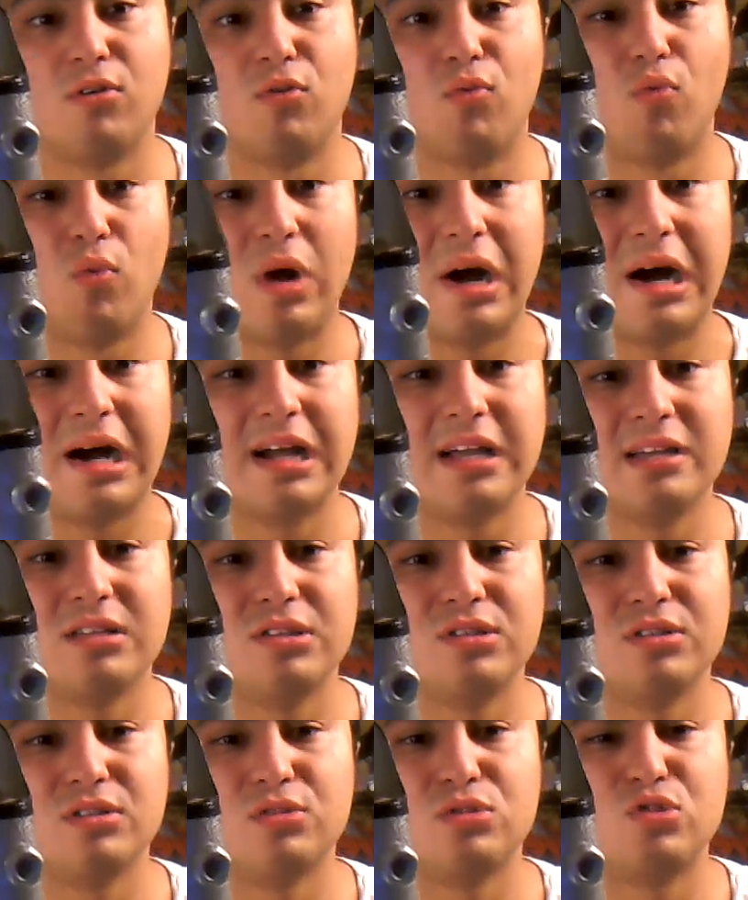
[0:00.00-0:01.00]
why do
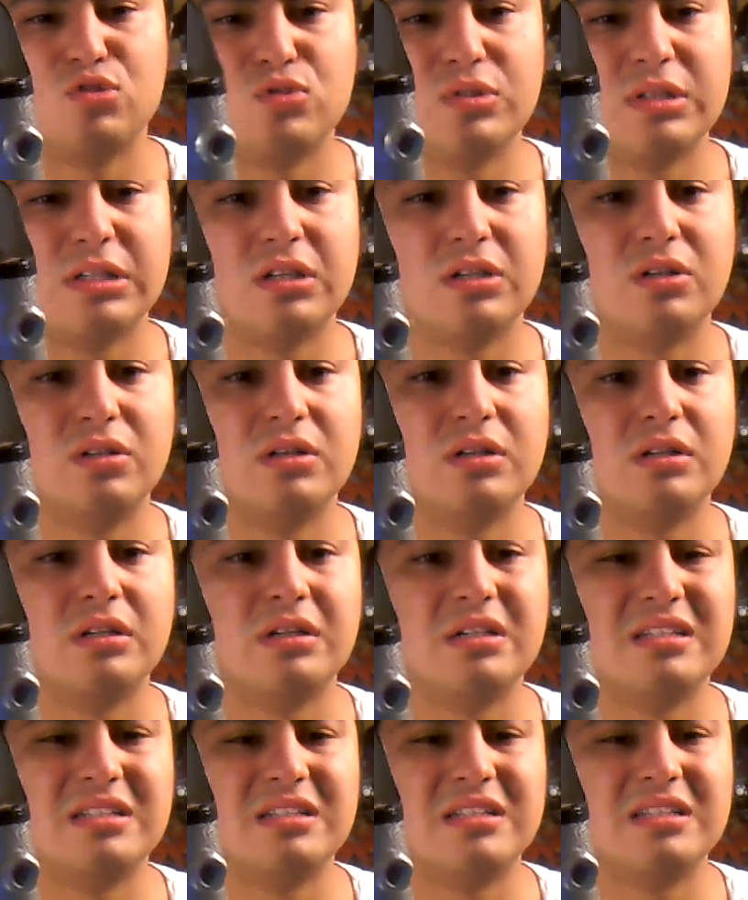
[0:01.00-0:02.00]
you drill
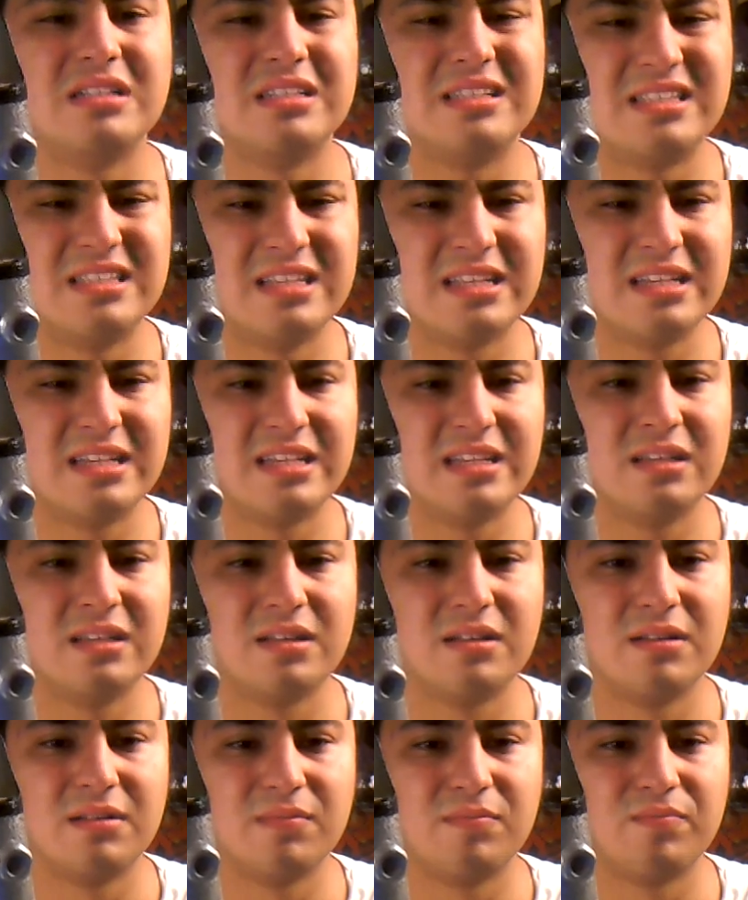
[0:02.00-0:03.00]
this
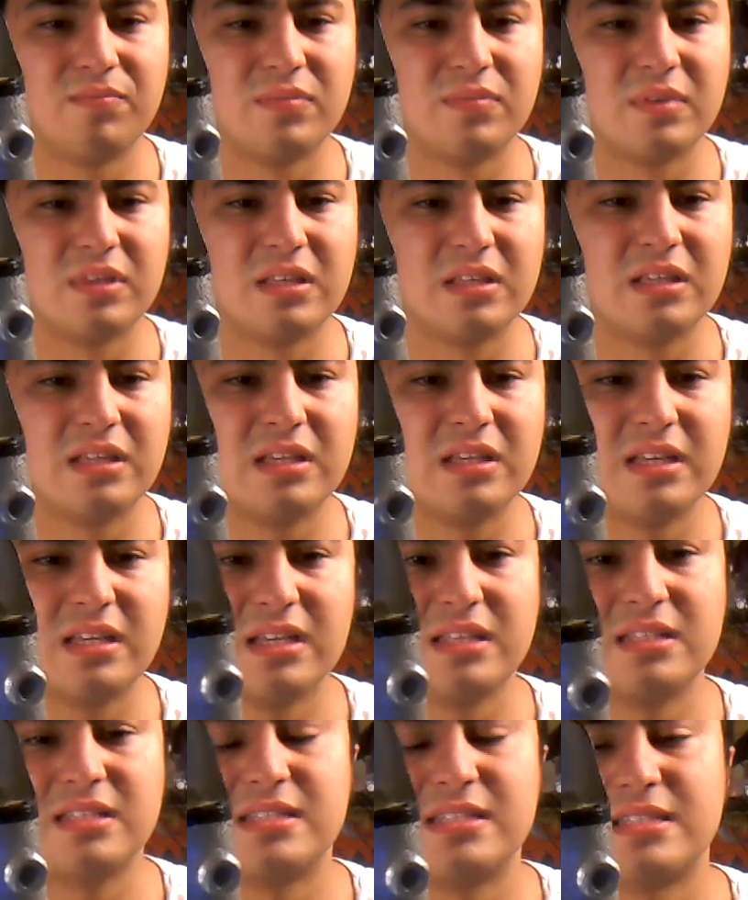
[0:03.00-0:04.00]

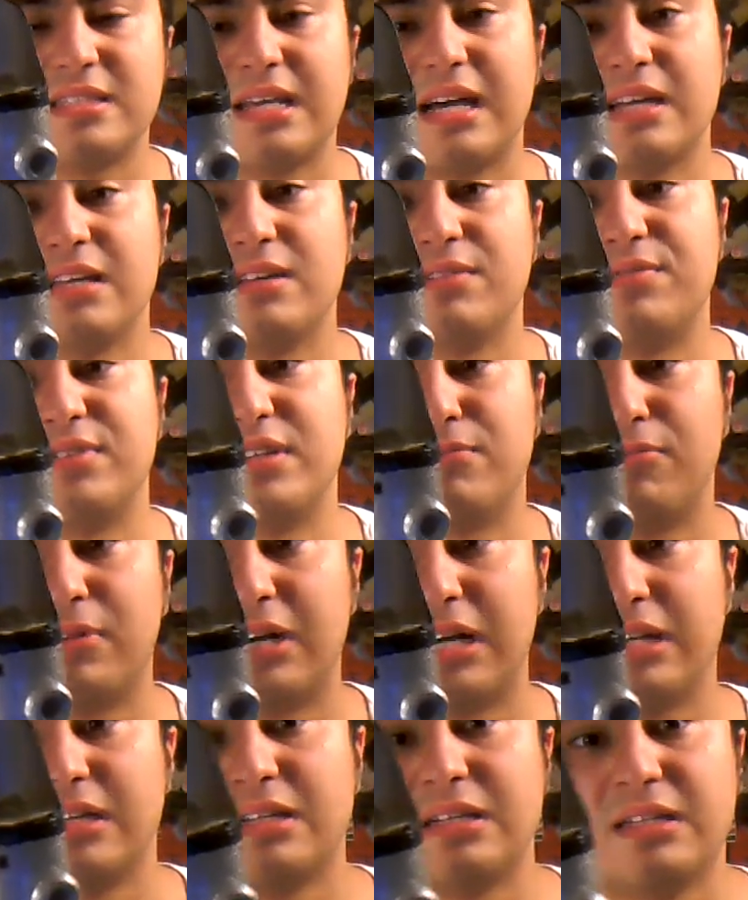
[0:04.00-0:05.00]
inside of it?
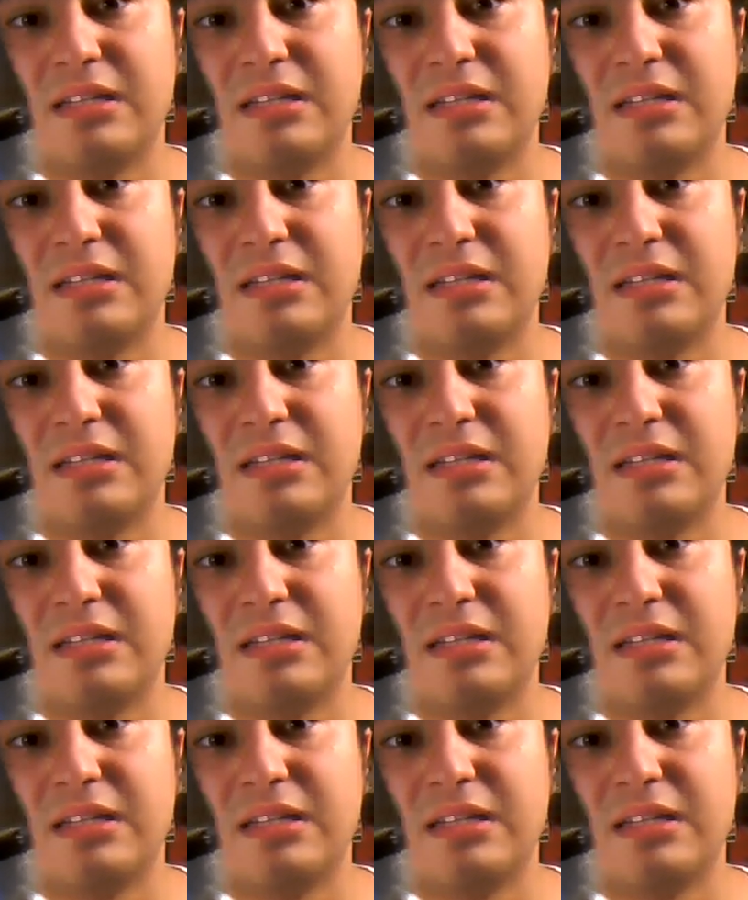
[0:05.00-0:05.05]
Like,